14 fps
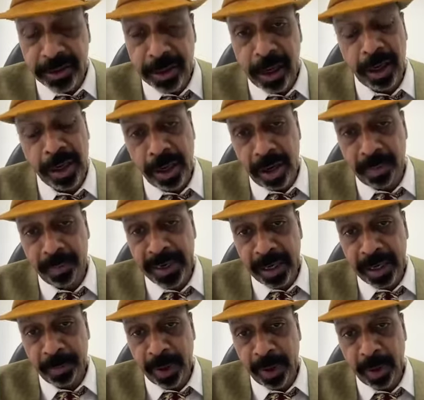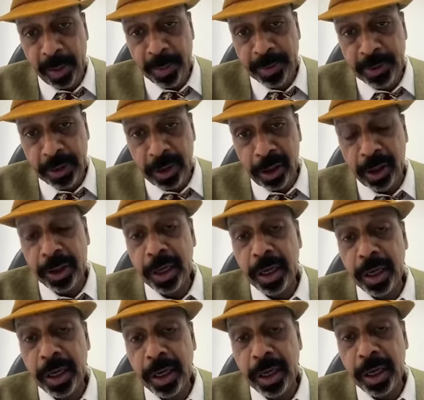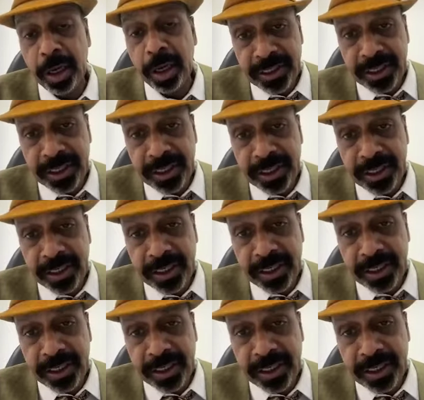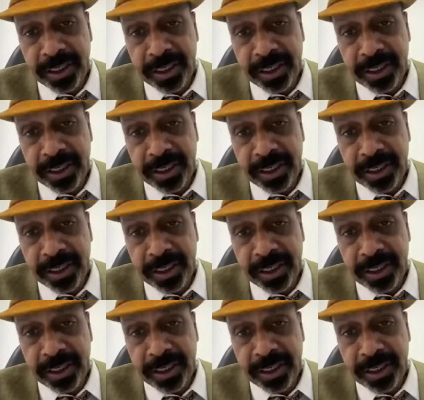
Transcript: or developmental problems or immunodeficiencies,